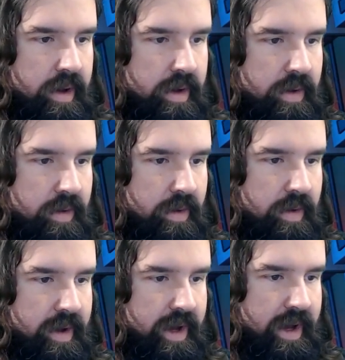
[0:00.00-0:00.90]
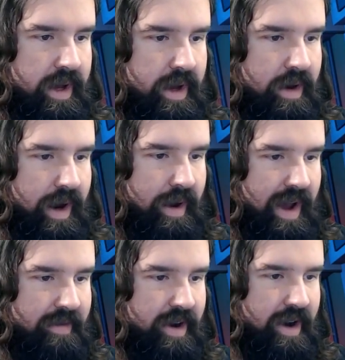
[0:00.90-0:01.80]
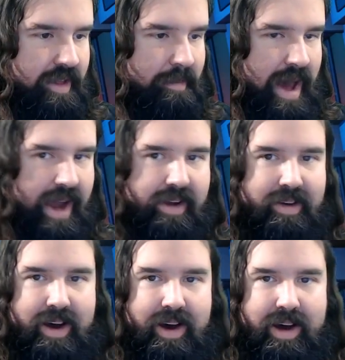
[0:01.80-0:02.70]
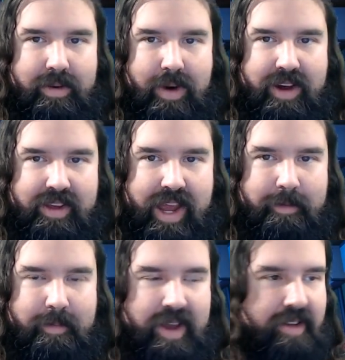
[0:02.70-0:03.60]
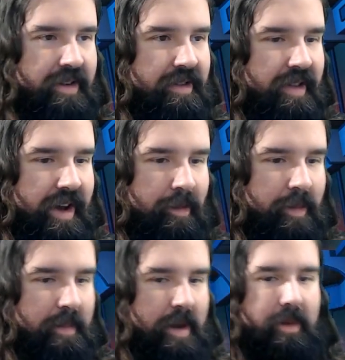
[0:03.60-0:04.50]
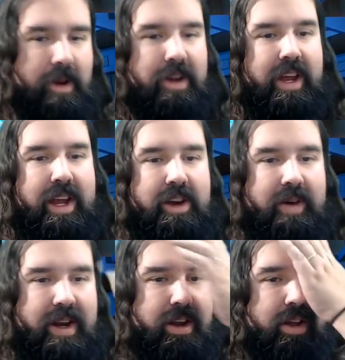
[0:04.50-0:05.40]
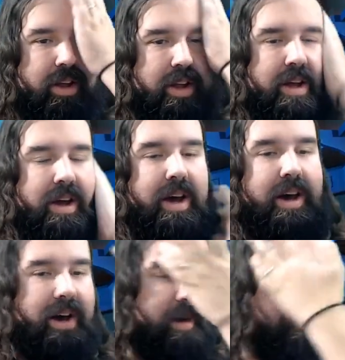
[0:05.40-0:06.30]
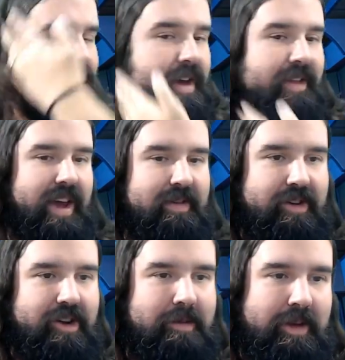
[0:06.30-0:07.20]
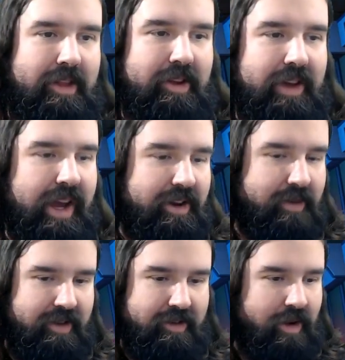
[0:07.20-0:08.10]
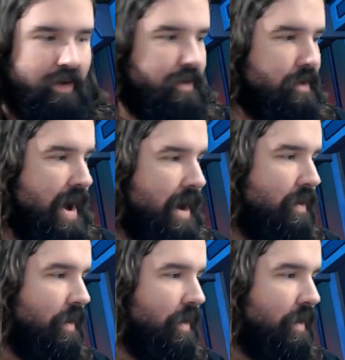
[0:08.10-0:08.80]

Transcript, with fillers: cool. All right. I haven't heard anything back on why the game's being so slow, but people are looking into it. Um, and they have assured me that they're looking into it. So, for now, well,